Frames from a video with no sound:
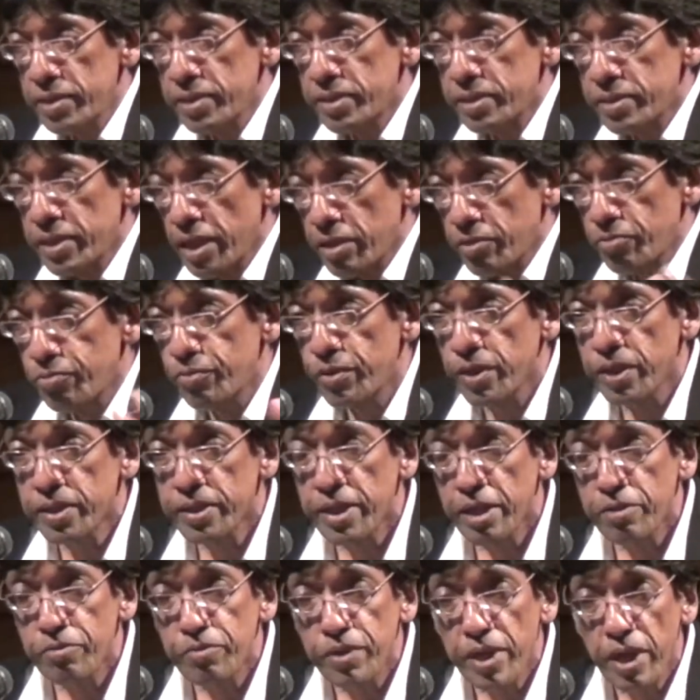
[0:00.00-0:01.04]
this network
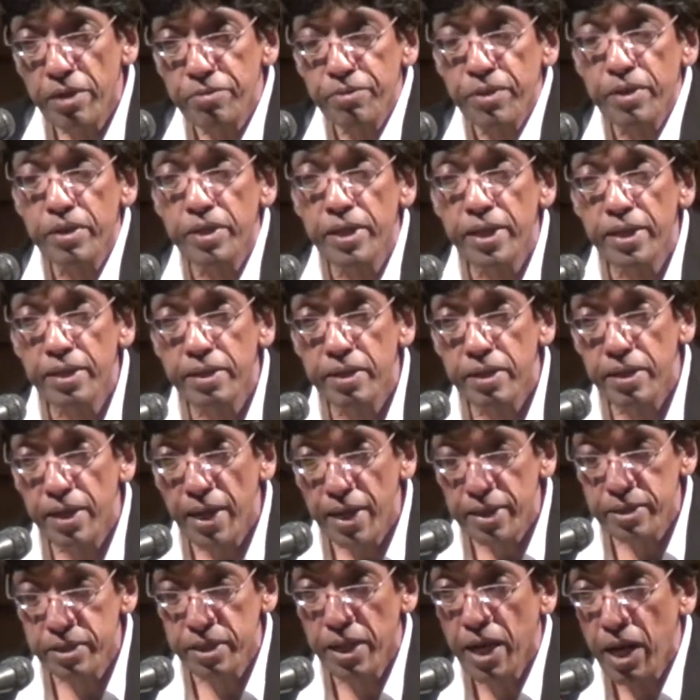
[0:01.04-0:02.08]
that we have created
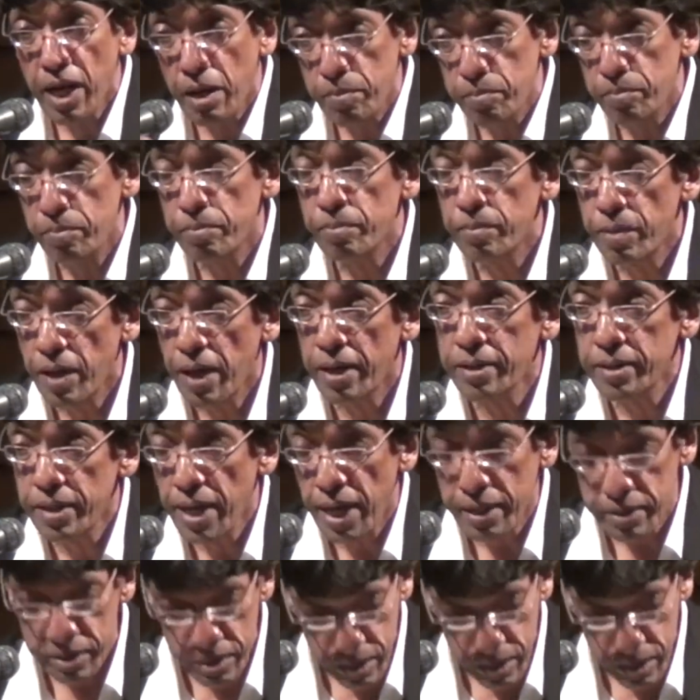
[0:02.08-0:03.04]
has come and done